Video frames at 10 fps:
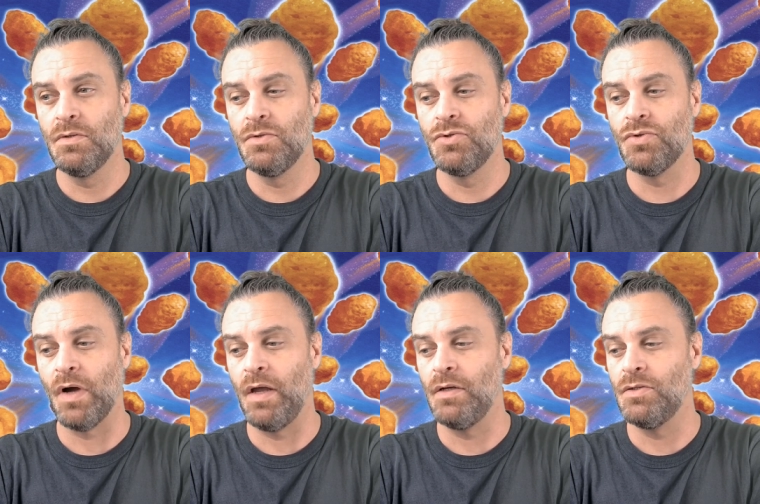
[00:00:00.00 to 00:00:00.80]

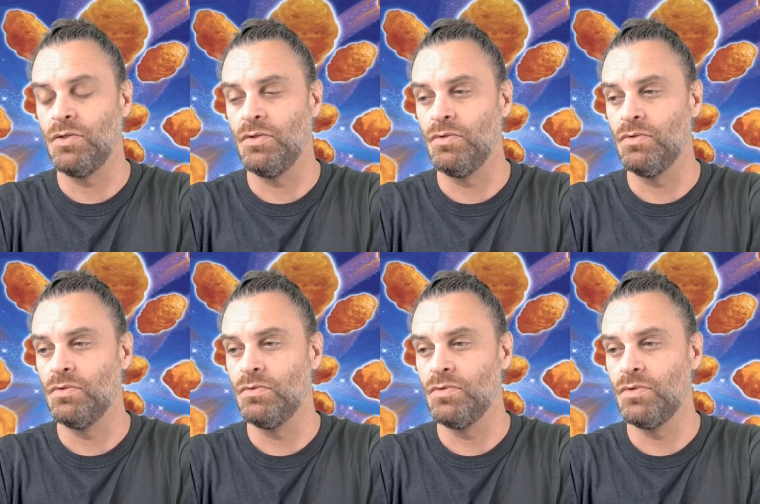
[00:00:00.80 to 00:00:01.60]
trying
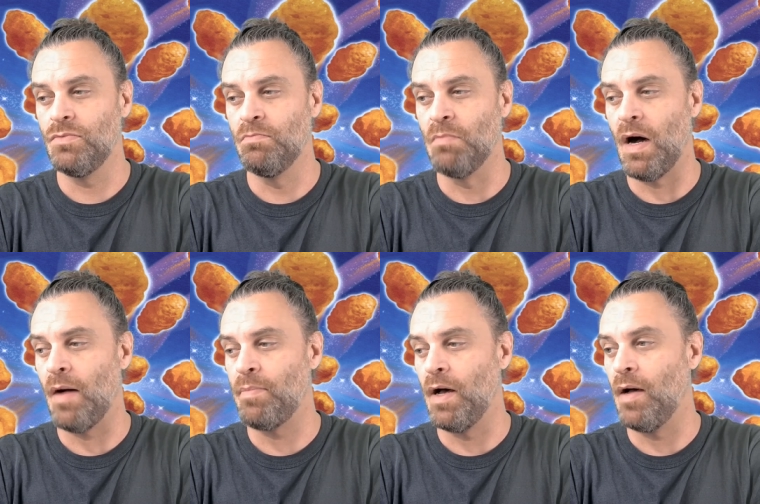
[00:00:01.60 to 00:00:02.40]
to
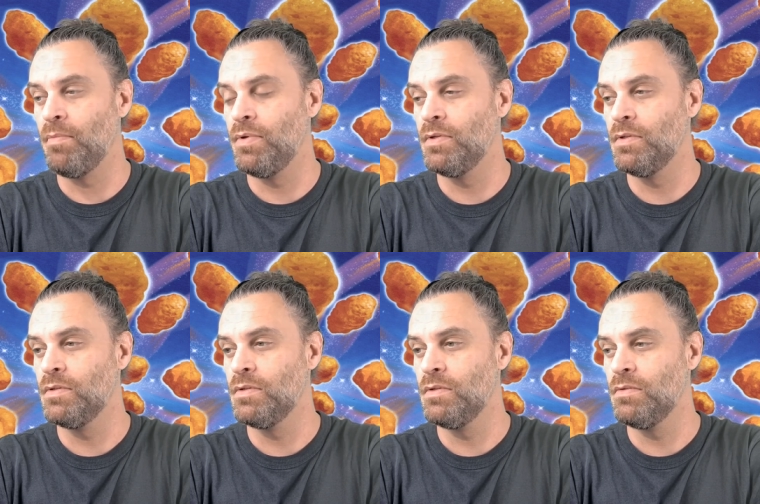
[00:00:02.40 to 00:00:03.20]
mop up
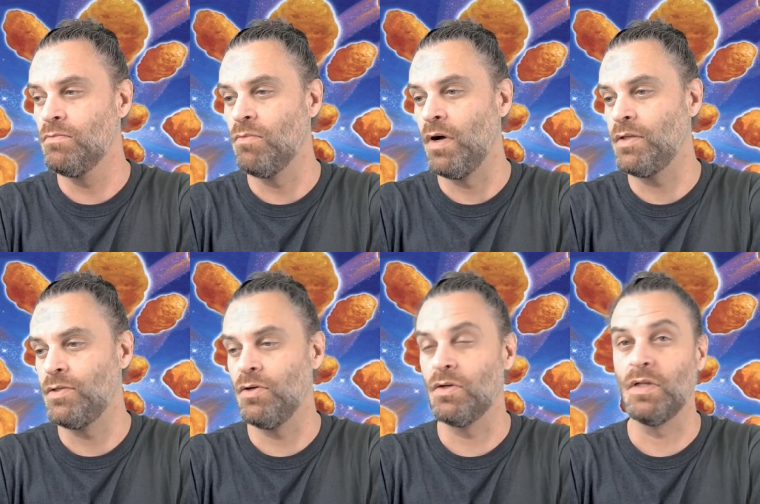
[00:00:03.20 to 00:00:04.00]
what
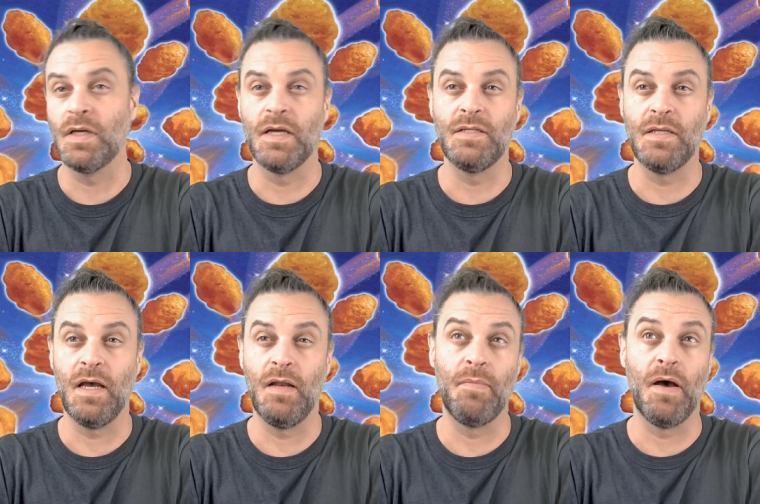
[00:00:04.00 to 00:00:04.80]
took, like I
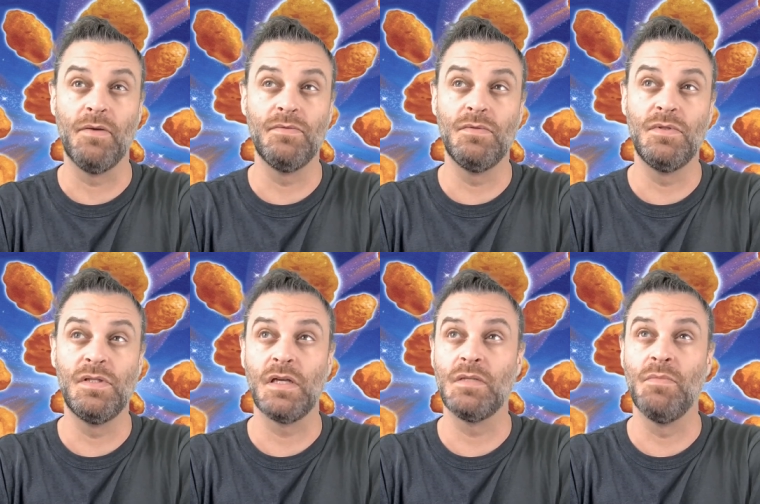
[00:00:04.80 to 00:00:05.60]
said, about
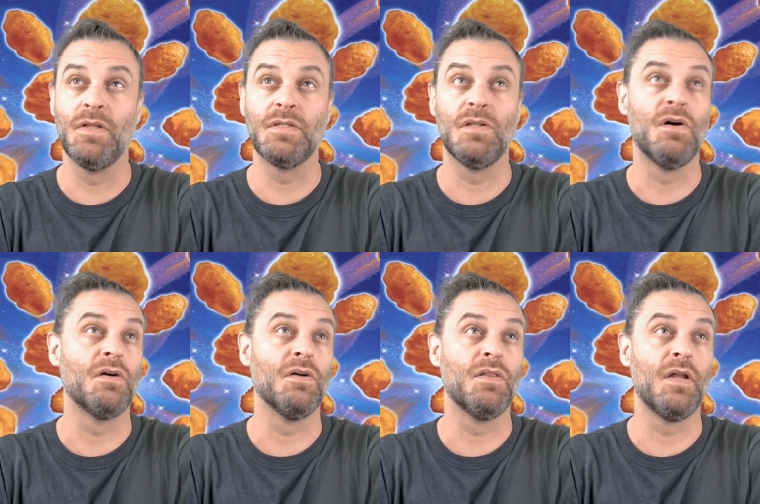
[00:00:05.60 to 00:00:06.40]
six months
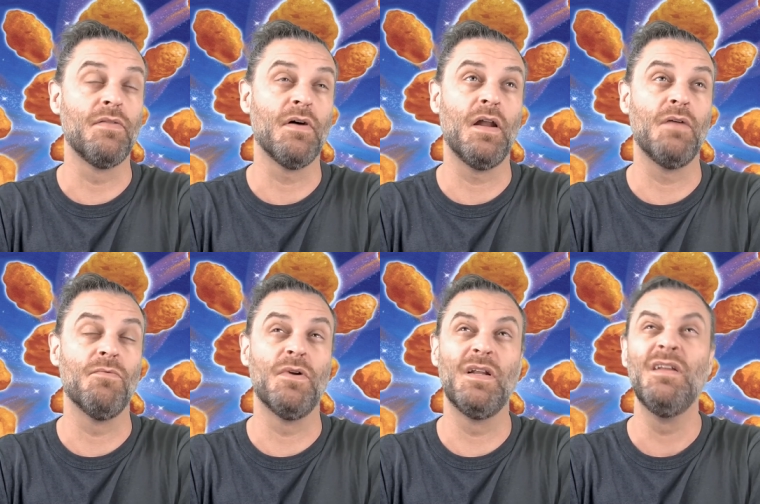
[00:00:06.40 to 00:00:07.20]
longer than I thought it
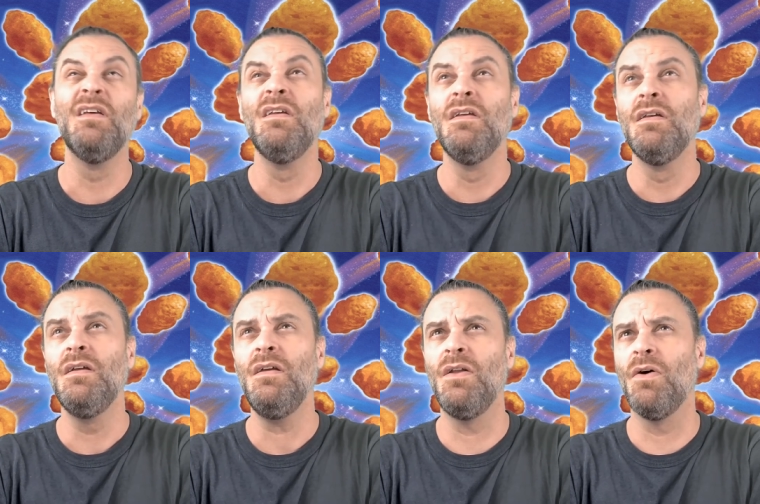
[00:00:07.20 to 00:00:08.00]
would. And,
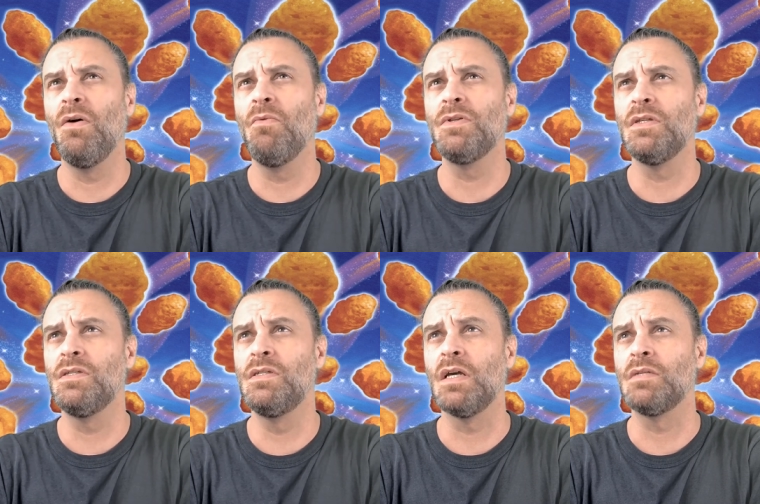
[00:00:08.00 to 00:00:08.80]
you know, it wasn't
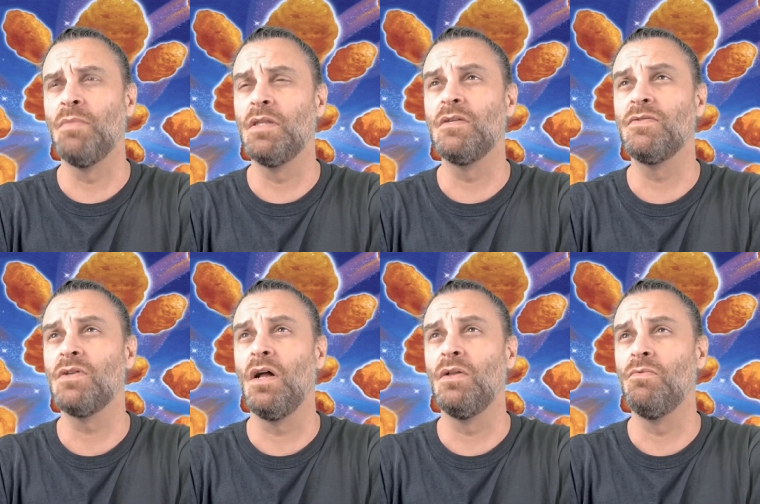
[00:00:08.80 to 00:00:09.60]
six months of
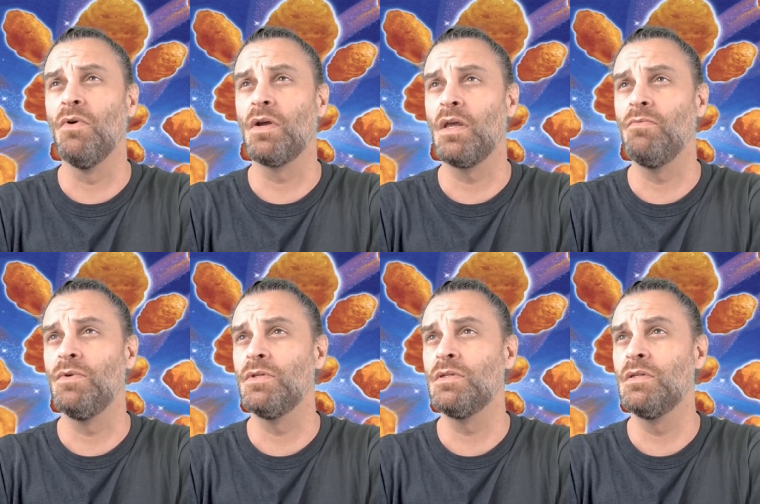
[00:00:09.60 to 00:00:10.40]
solid work. It
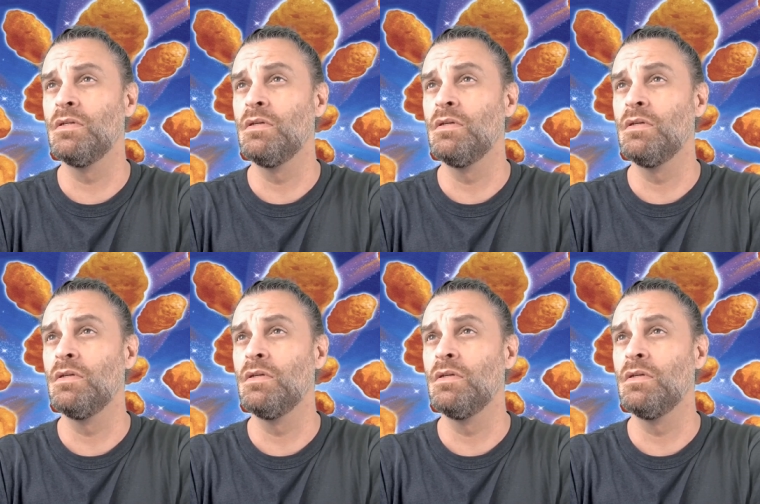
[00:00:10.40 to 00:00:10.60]
was,